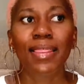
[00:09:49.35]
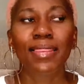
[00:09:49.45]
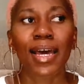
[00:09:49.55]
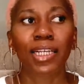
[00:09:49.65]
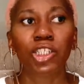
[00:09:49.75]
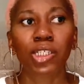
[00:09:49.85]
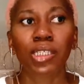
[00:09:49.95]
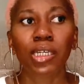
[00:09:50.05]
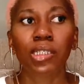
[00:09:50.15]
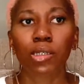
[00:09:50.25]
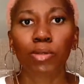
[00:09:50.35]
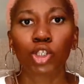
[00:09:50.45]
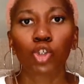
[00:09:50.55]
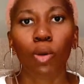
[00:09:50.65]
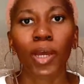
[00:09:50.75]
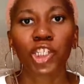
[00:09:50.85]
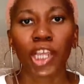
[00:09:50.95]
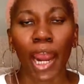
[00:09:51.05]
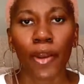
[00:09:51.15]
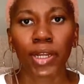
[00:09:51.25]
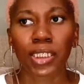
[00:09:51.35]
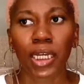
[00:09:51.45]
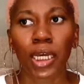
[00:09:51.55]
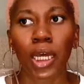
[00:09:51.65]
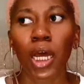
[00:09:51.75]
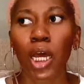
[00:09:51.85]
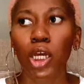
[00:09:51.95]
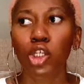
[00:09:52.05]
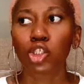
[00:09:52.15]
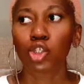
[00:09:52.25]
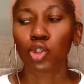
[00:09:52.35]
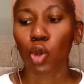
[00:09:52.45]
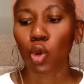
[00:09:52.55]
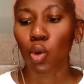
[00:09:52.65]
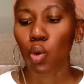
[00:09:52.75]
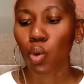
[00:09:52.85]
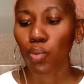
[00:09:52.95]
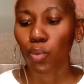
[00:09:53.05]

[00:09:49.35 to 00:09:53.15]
that just exhibits so much character, so